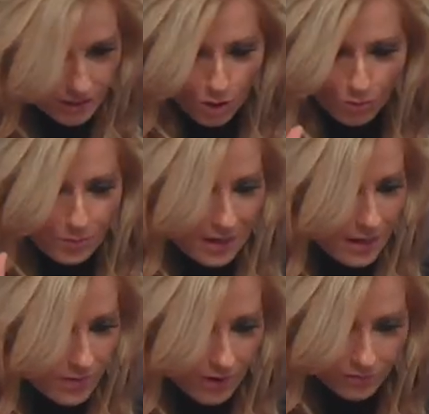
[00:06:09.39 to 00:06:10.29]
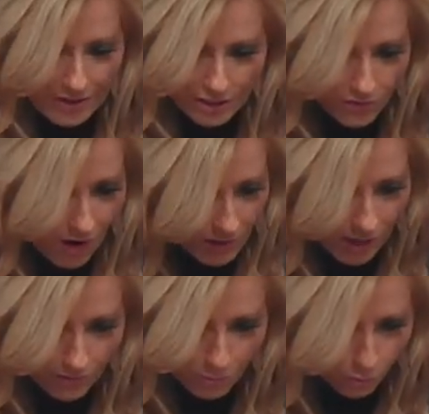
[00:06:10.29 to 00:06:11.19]
It would be the Feast of
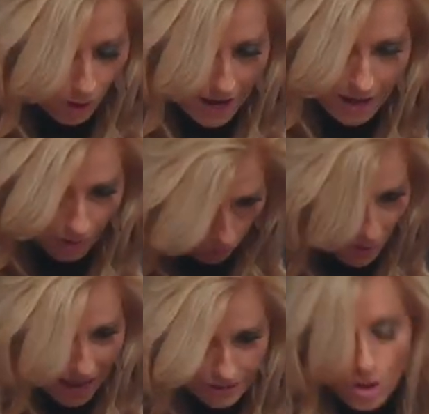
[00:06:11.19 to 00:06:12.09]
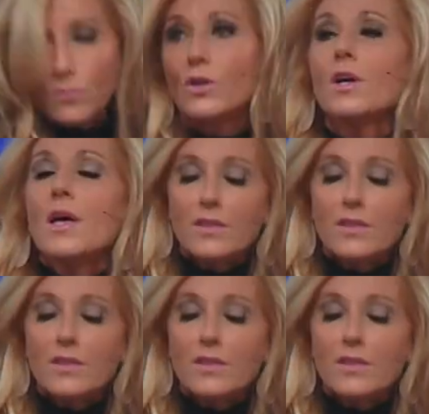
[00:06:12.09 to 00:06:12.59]
Unleavened Bread or Passover,